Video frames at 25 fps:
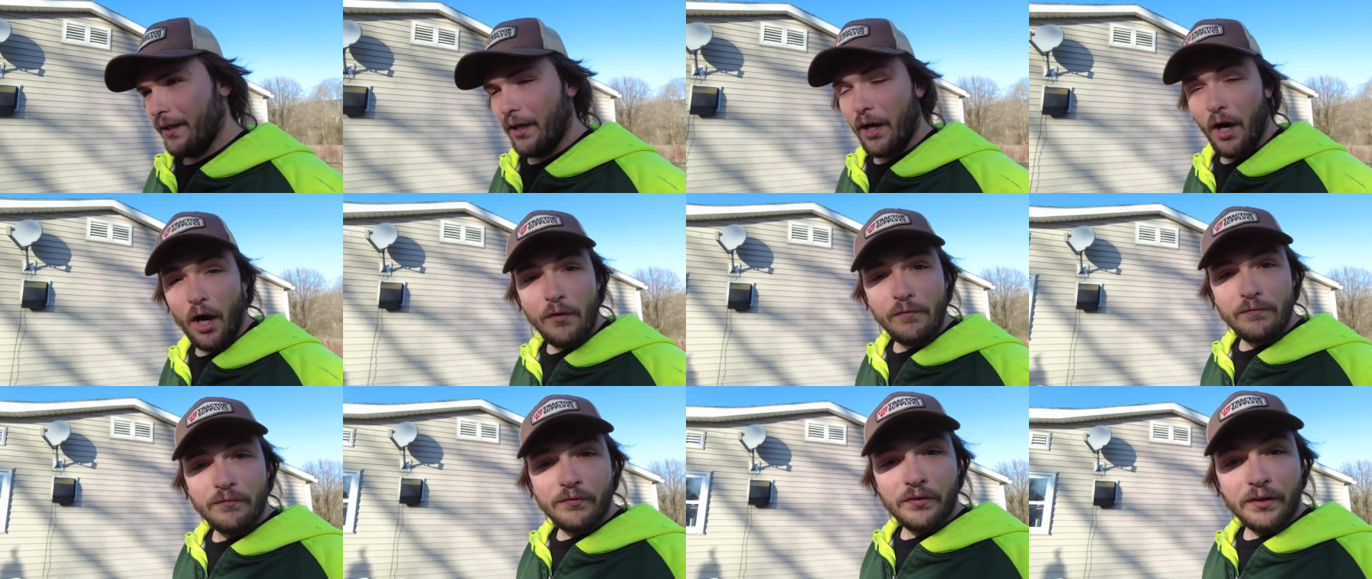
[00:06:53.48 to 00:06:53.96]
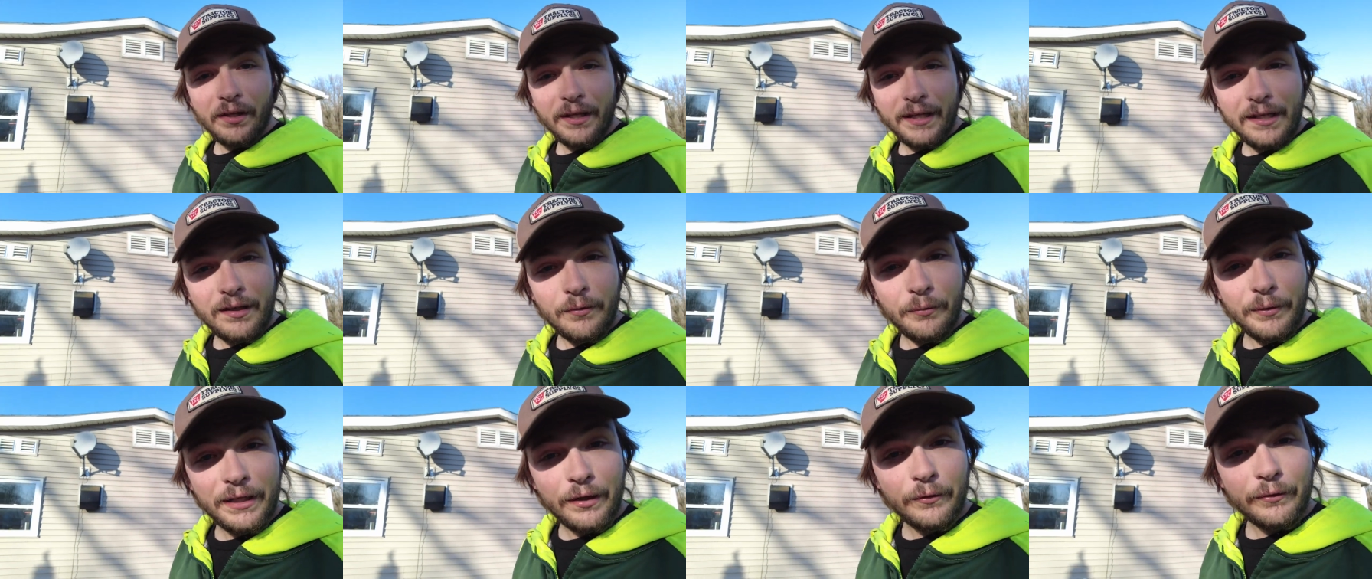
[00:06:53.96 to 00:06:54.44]

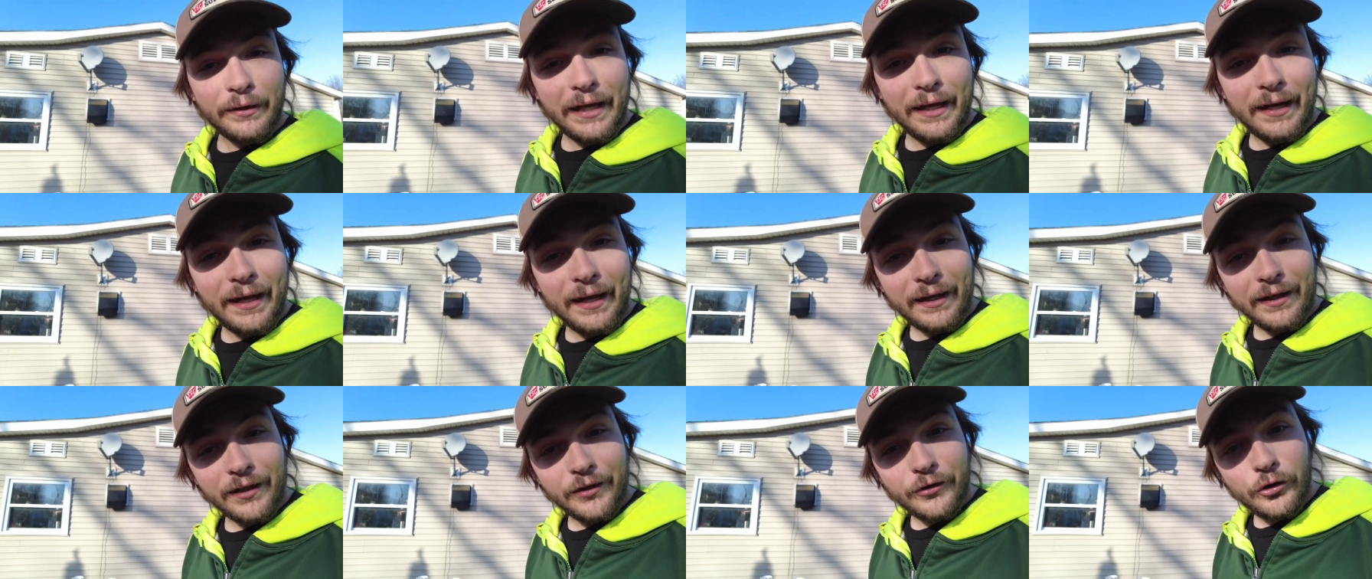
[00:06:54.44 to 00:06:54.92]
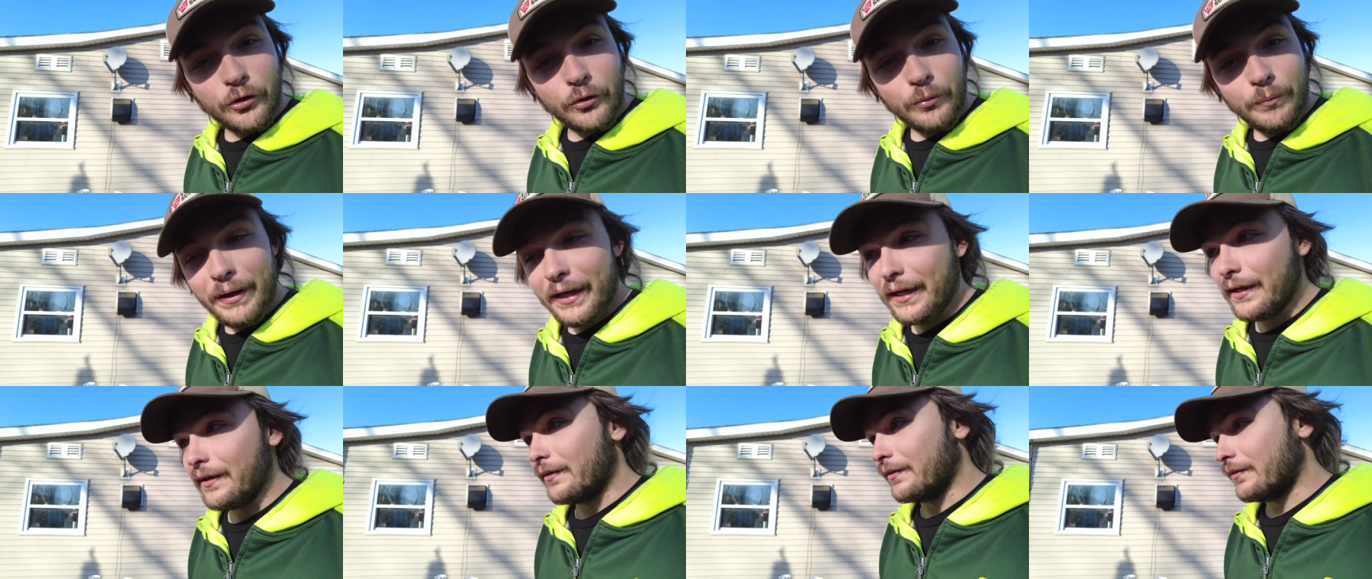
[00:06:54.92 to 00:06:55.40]
hopefully we don't get any too
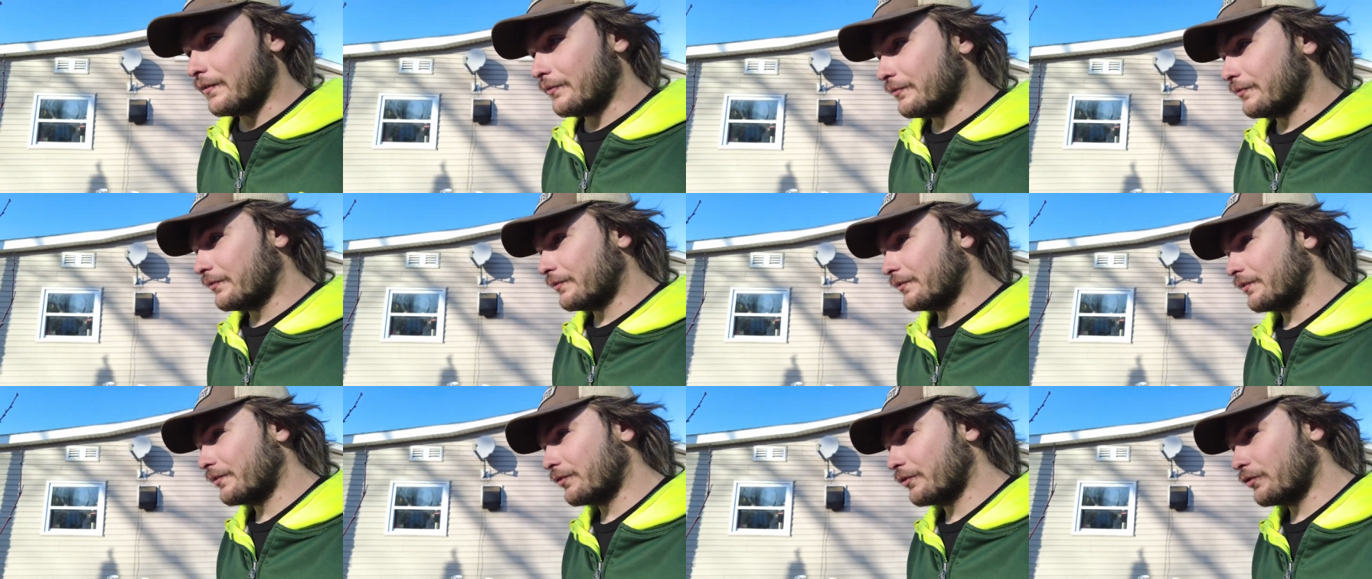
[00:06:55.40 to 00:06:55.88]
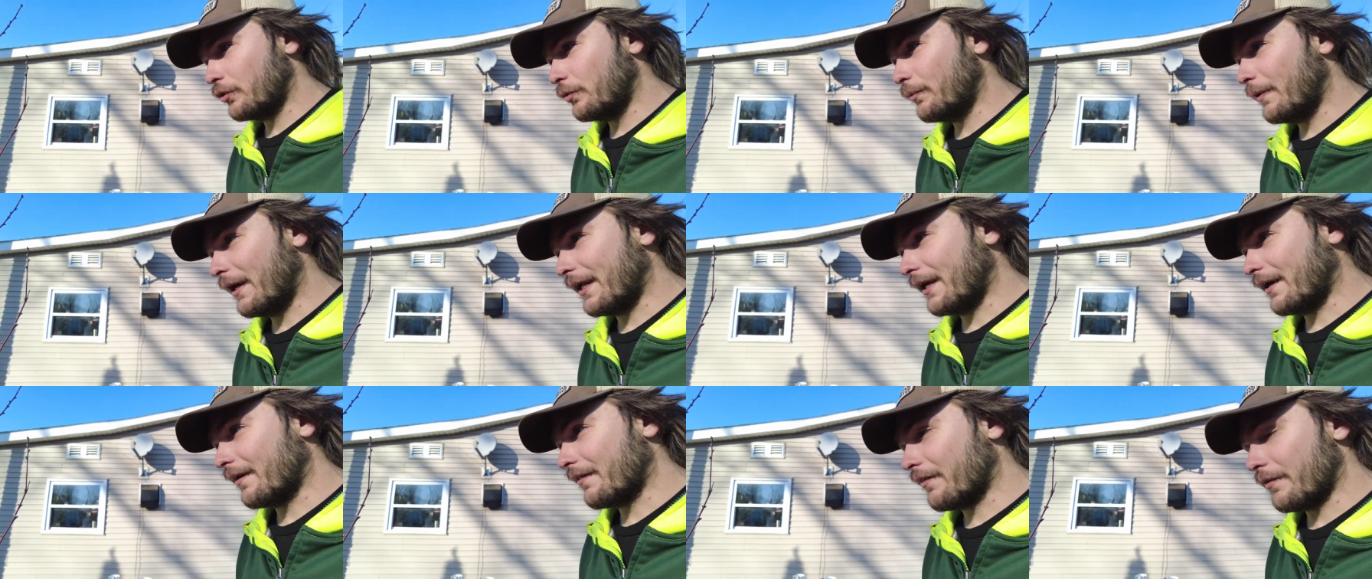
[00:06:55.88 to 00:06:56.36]
big, too
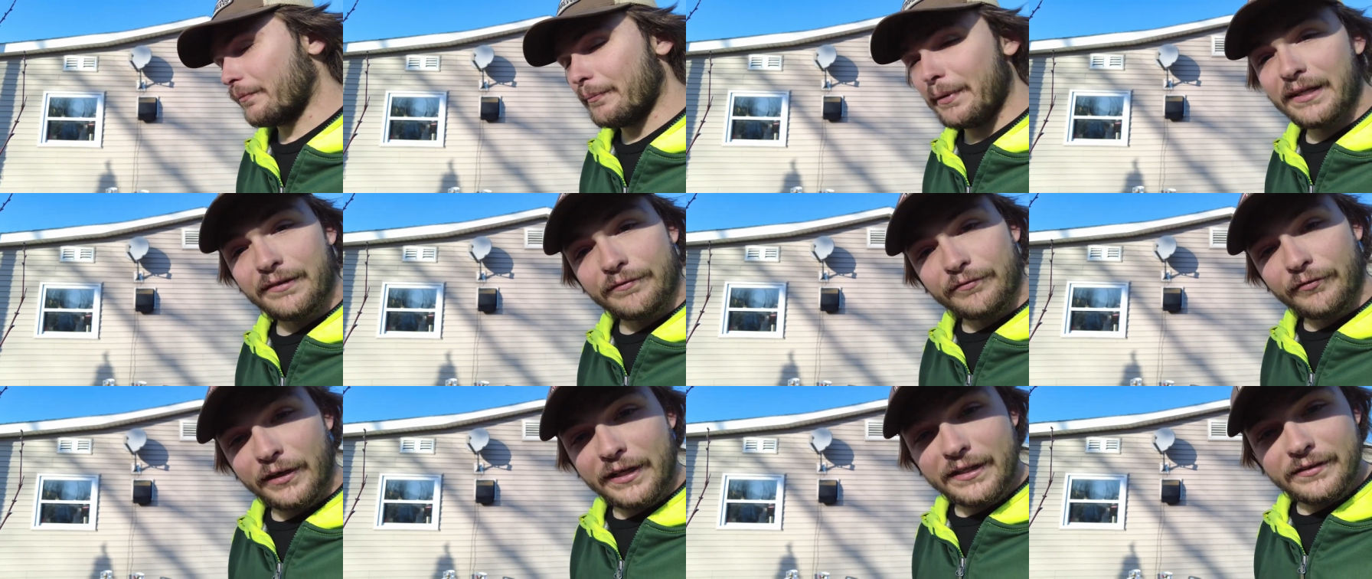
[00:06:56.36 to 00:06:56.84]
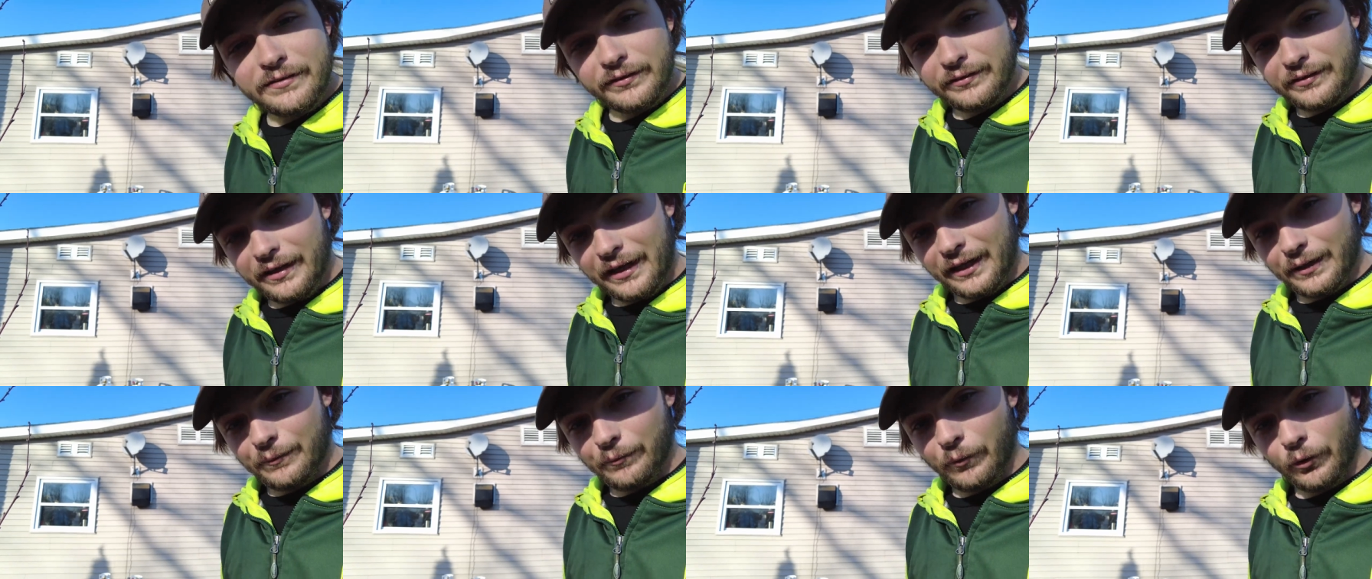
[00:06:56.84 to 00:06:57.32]
many of the big freezes
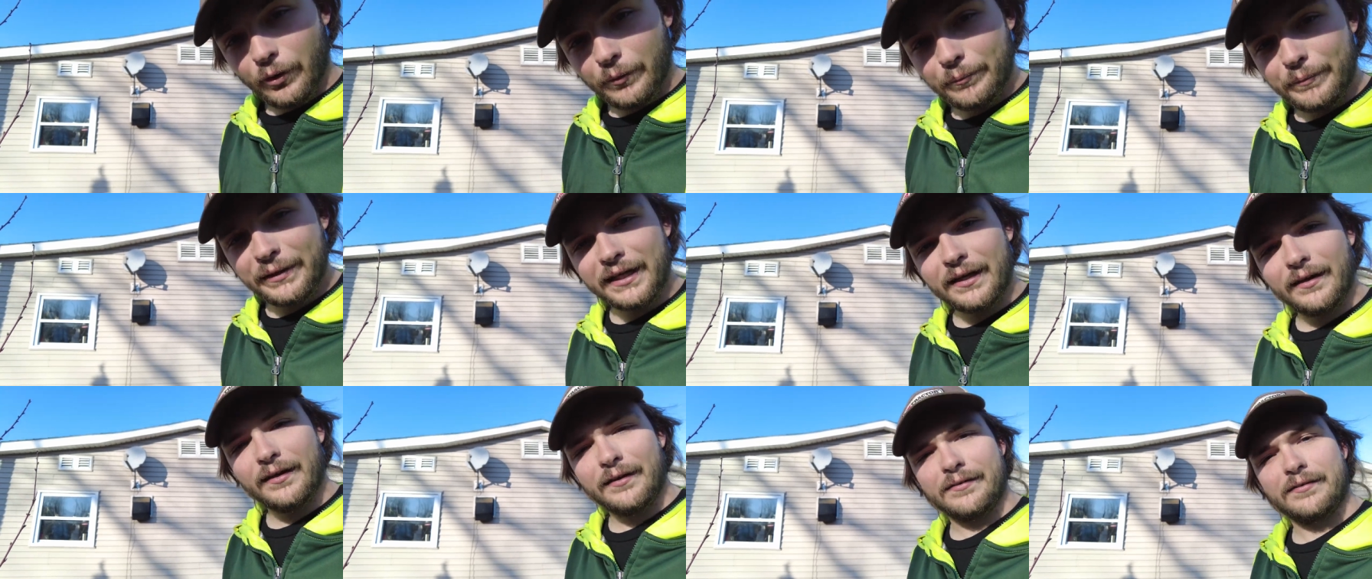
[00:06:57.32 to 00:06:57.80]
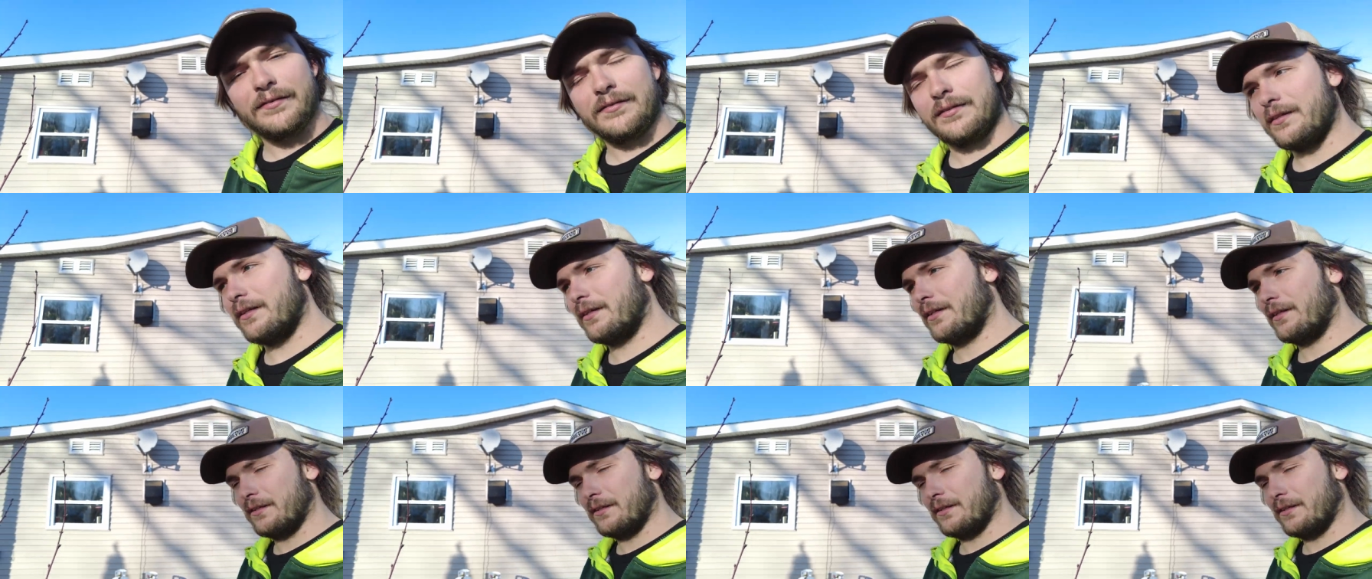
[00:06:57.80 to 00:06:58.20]
anymore because